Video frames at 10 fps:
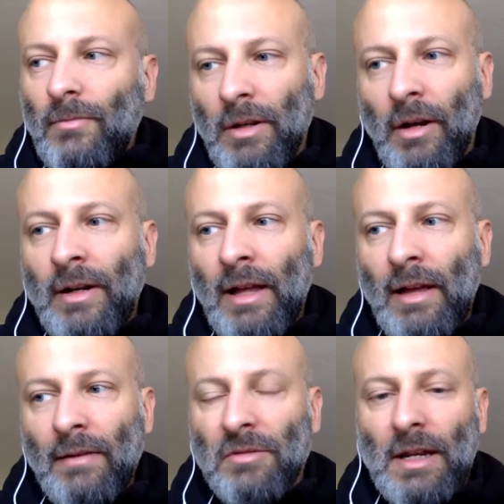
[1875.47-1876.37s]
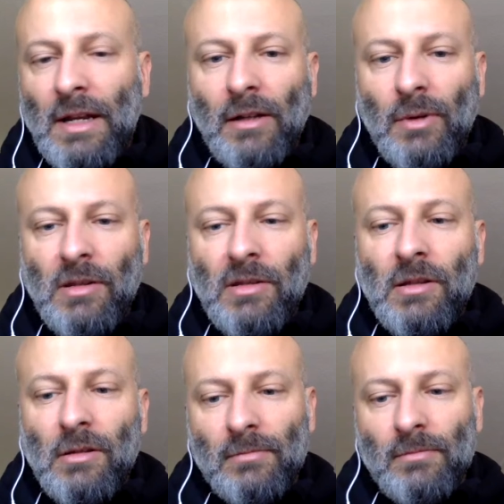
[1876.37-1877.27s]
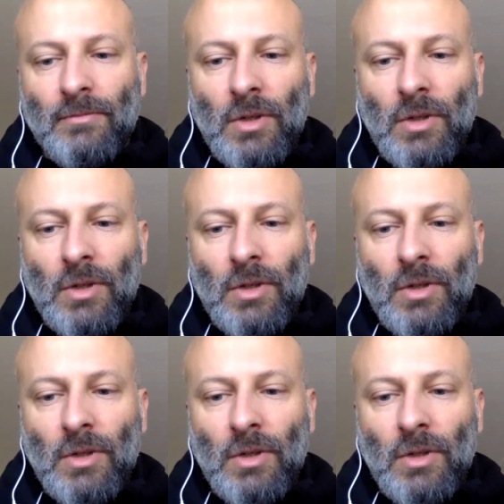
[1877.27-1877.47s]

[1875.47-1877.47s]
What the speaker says: you're not going to have user data anyway. So,